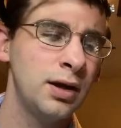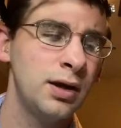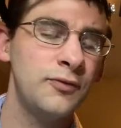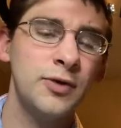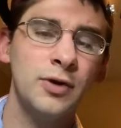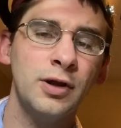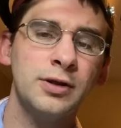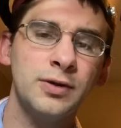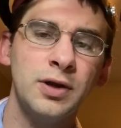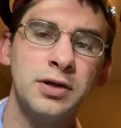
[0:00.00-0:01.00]
If you're an
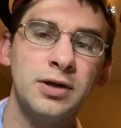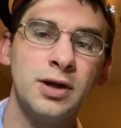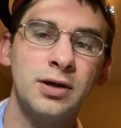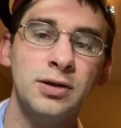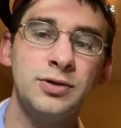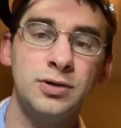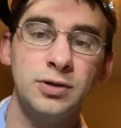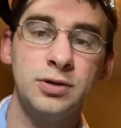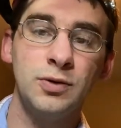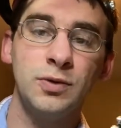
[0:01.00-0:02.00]
electronic technician
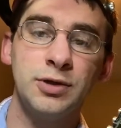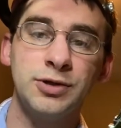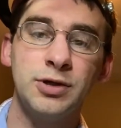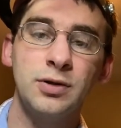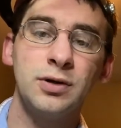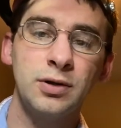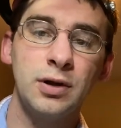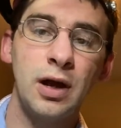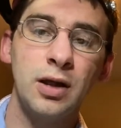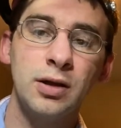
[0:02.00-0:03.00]
and you want to share your
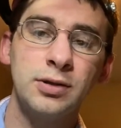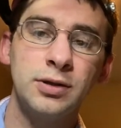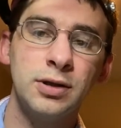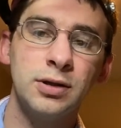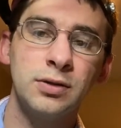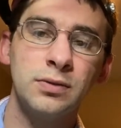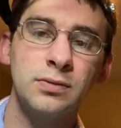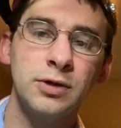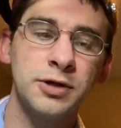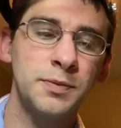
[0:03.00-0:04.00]
knowledge and
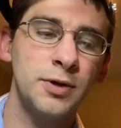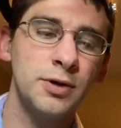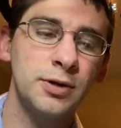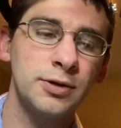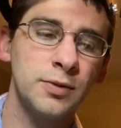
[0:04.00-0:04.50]
experience